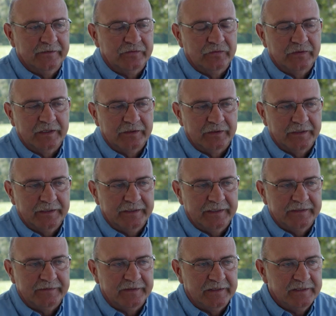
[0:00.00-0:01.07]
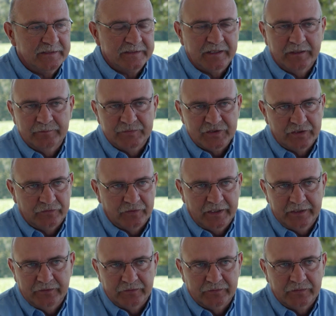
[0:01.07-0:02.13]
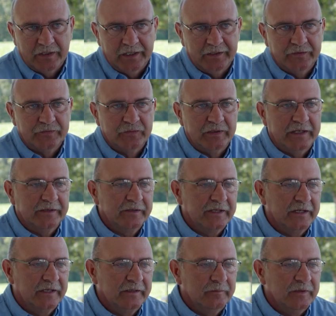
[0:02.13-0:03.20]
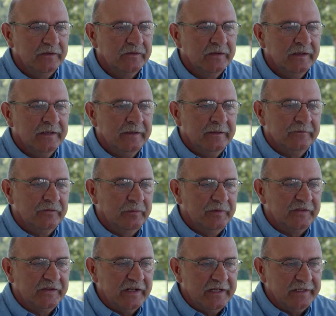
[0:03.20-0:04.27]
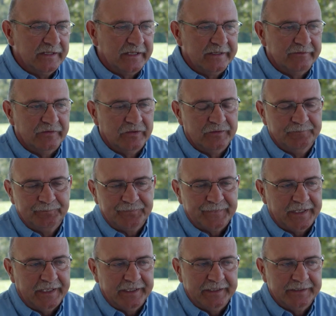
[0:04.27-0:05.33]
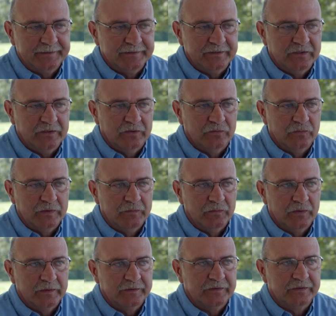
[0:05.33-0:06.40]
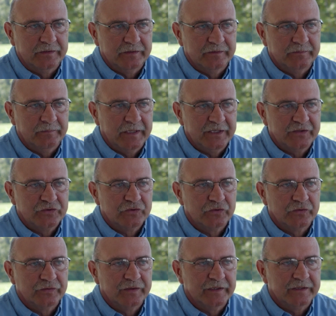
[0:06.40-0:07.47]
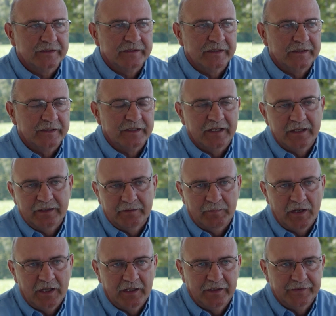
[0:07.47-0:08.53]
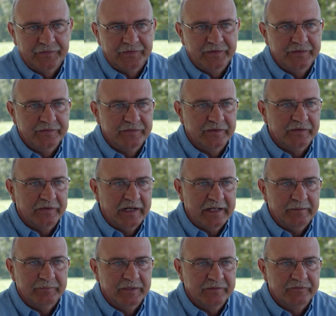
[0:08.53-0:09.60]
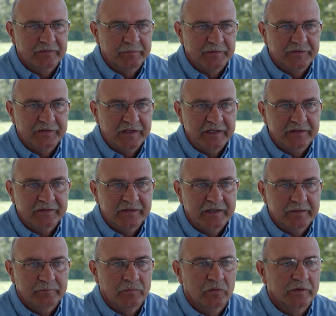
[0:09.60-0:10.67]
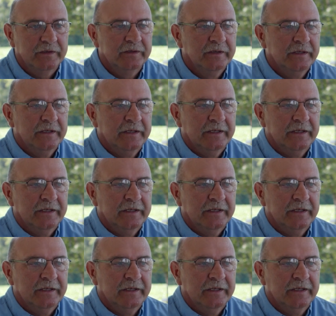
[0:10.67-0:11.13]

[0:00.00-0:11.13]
So it's an income generator throughout economies. From a state level, you know, we want to make sure that a lot of the policies that are happening from a state standpoint